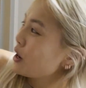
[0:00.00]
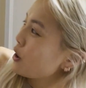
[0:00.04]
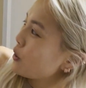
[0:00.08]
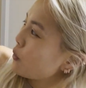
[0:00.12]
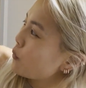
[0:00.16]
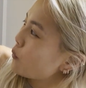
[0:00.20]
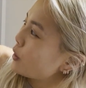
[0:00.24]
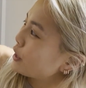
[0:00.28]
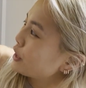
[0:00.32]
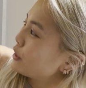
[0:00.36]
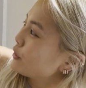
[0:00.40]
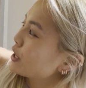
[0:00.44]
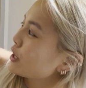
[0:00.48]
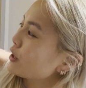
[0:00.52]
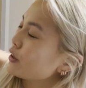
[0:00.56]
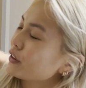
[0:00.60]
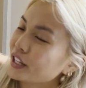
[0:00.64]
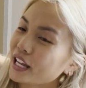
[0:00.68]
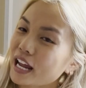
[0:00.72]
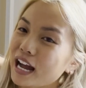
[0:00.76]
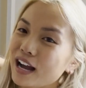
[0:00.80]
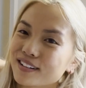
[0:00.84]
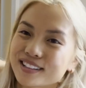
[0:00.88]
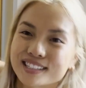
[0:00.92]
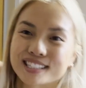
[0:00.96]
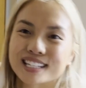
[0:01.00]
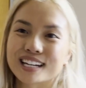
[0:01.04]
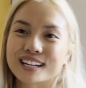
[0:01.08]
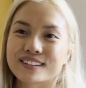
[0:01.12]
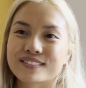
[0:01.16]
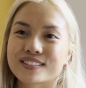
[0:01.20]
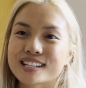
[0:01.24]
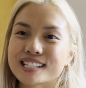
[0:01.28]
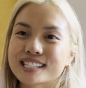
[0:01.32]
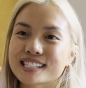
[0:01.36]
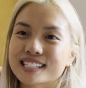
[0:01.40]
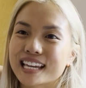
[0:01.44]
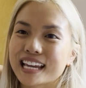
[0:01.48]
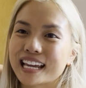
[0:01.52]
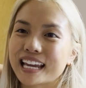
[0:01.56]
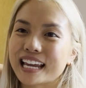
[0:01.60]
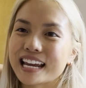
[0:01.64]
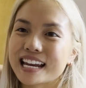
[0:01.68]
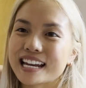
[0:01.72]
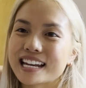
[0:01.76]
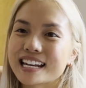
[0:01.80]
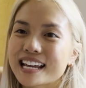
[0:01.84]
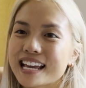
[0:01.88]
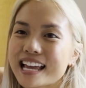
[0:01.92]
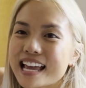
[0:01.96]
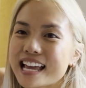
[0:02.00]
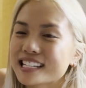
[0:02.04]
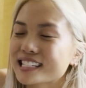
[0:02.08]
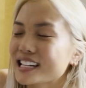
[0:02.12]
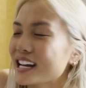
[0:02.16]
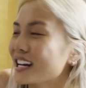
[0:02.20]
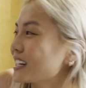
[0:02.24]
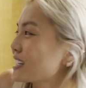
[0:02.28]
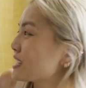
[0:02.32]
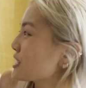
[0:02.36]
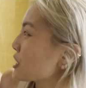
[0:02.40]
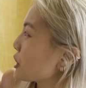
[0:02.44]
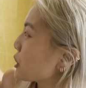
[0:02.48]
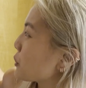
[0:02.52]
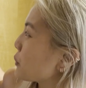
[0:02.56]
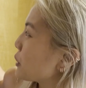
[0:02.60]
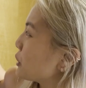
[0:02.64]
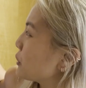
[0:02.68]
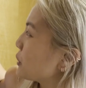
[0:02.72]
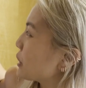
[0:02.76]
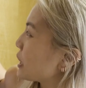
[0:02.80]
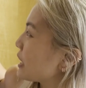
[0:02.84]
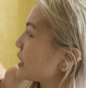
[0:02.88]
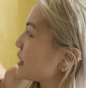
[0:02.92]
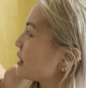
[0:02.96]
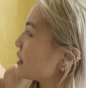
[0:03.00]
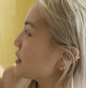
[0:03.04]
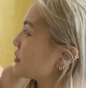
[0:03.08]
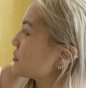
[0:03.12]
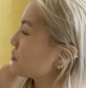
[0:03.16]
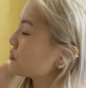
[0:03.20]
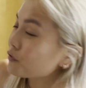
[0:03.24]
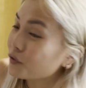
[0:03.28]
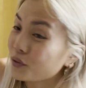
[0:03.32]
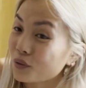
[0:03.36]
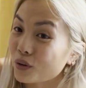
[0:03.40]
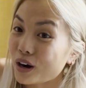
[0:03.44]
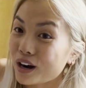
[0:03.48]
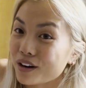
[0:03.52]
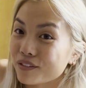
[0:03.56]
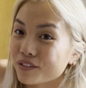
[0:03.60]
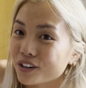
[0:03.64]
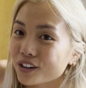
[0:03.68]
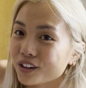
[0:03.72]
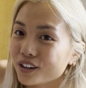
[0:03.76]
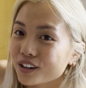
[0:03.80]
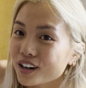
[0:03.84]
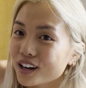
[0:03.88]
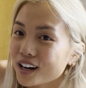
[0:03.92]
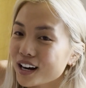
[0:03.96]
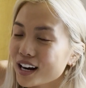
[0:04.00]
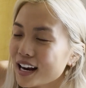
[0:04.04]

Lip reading: what you get on the outside of the skein is not necessarily what you get forever.